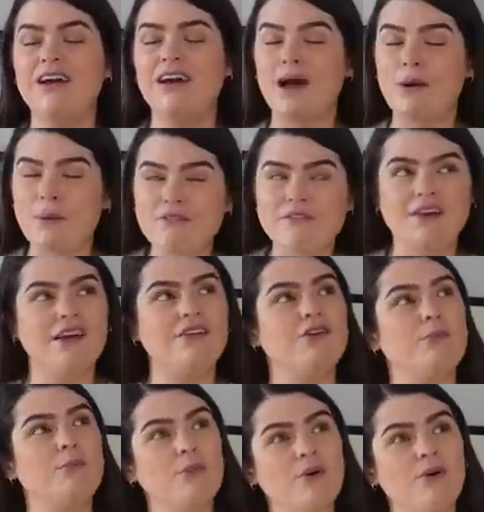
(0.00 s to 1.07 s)
However, if
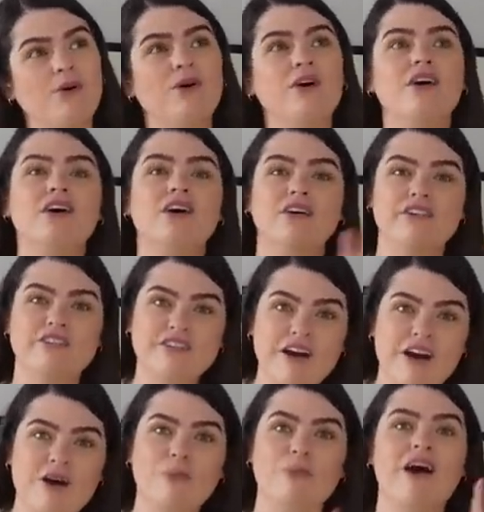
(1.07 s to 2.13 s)
you're more of a
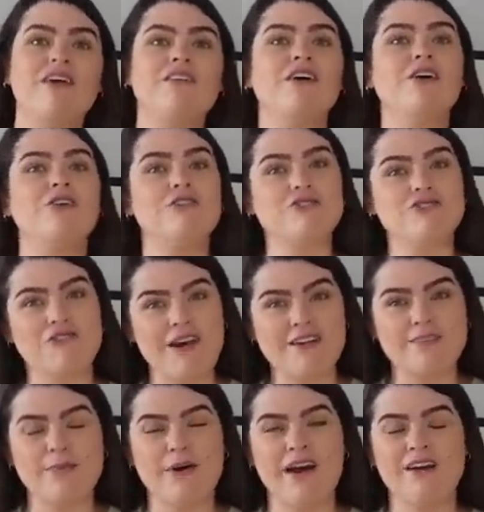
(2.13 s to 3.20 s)
skirt wearer or a
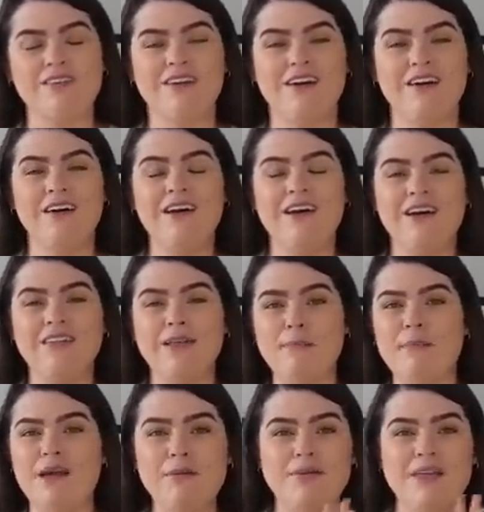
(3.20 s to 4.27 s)
dress wearer, then
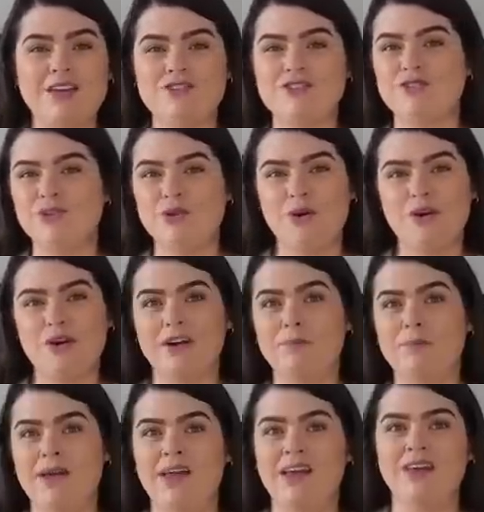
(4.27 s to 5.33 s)
maybe they're just not gonna
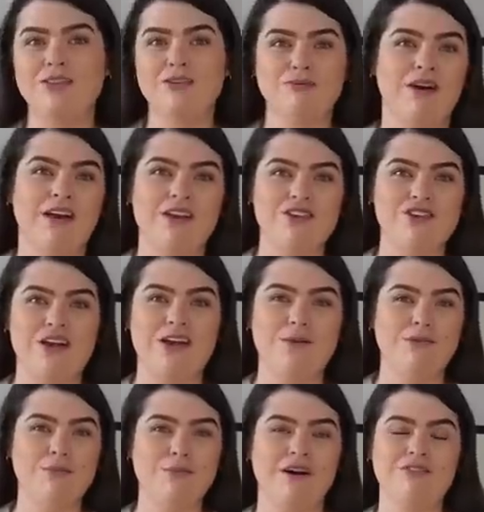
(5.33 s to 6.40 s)
be the right
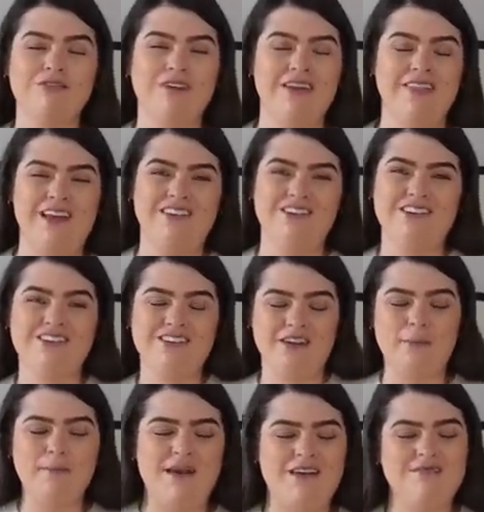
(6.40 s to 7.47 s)
shape. You might find they just look
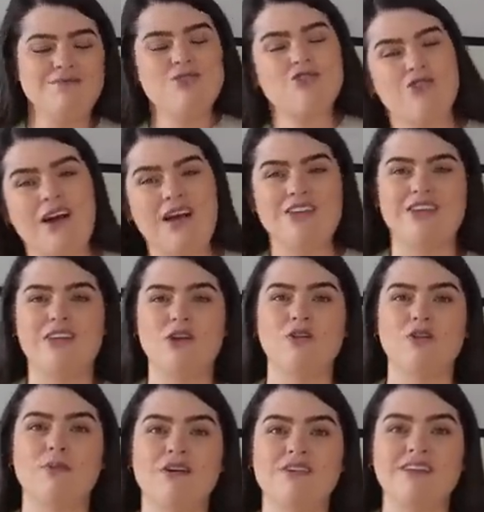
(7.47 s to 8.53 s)
a bit strange. They're
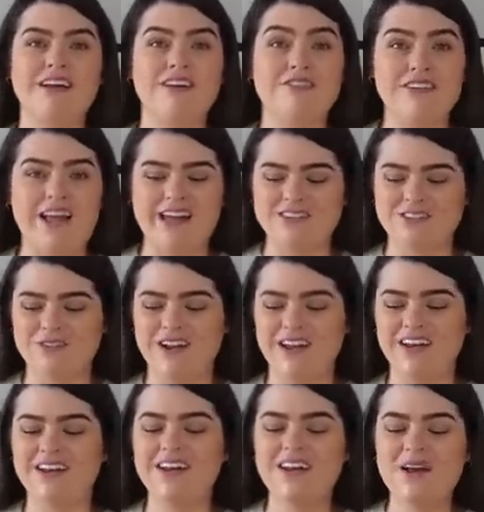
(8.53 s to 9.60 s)
not the most like
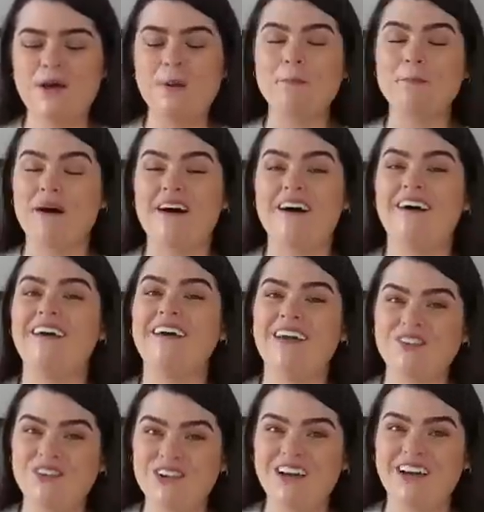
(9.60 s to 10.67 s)
flattering. But
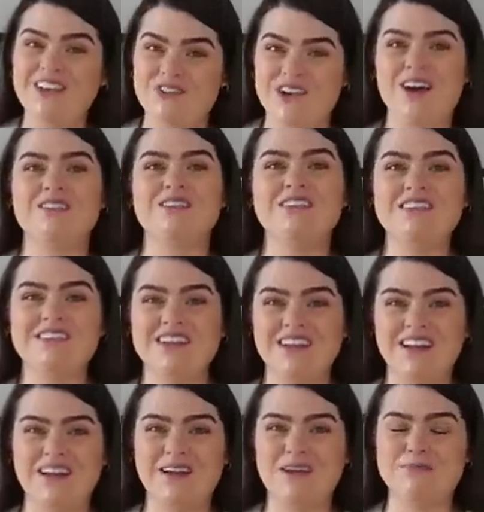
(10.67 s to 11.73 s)
if you like trousers
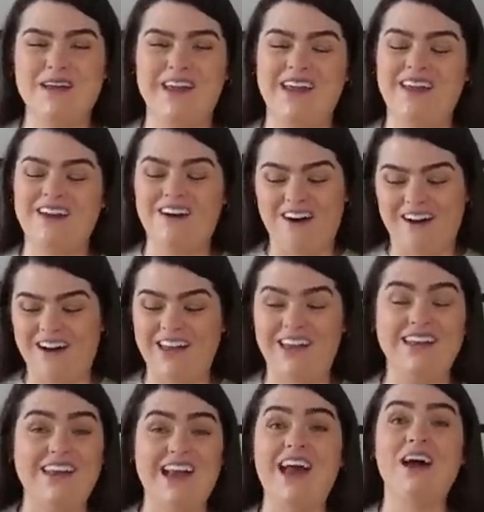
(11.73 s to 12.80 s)
like me,
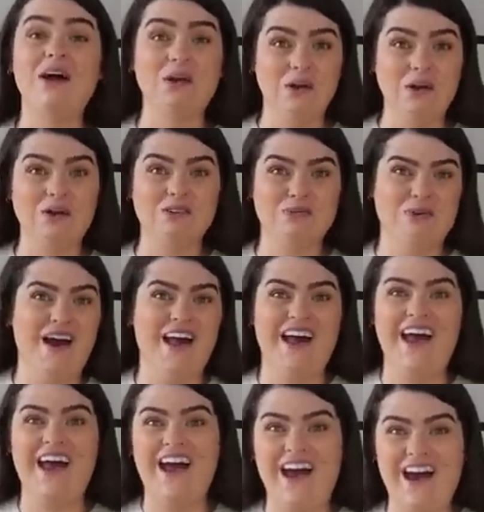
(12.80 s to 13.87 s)
I get a lot of
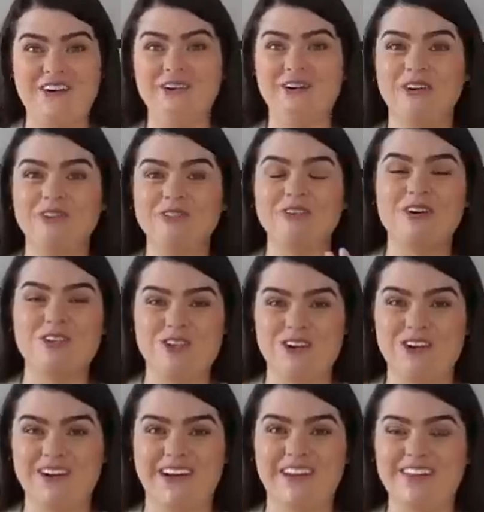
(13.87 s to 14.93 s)
wear out of a
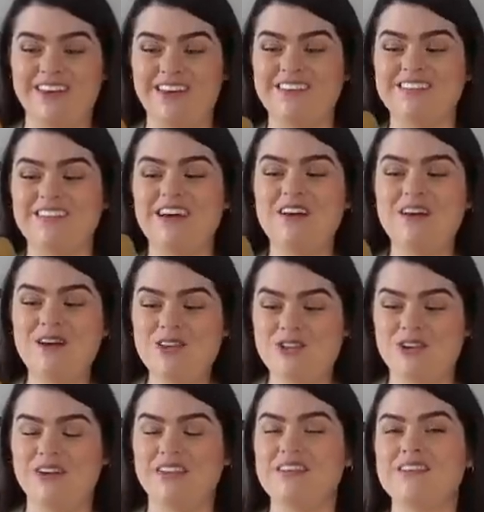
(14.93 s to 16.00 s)
shoe like this
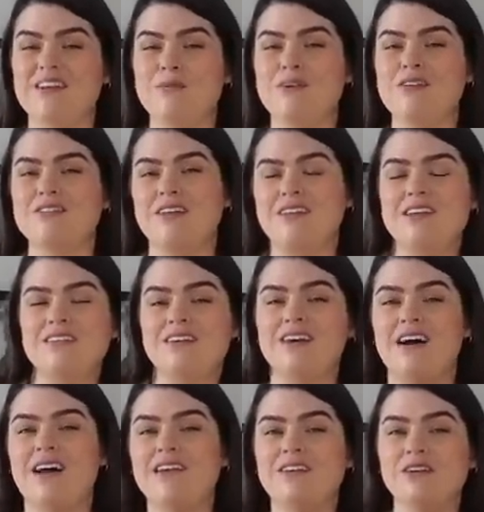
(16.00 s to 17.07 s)
during the summer. So these are
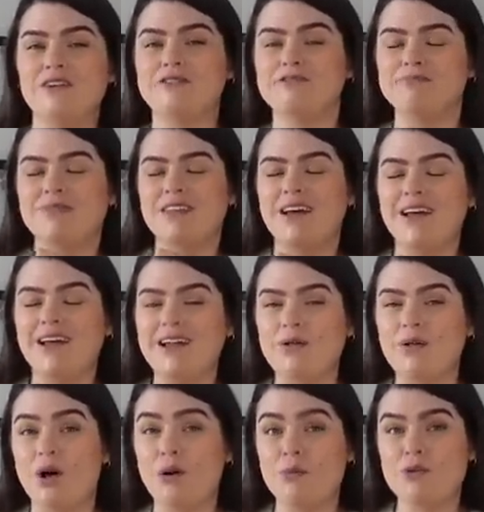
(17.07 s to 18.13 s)
kind of a
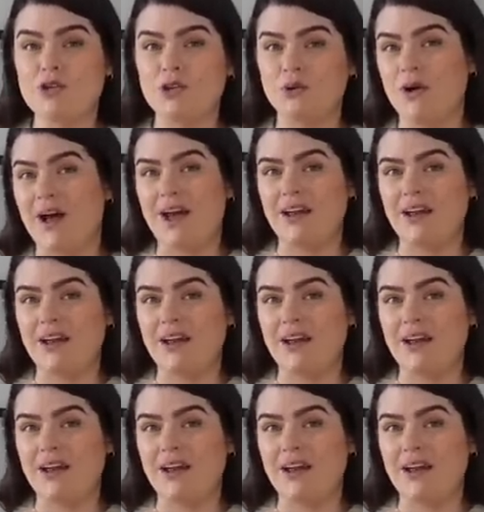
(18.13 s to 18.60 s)
little optional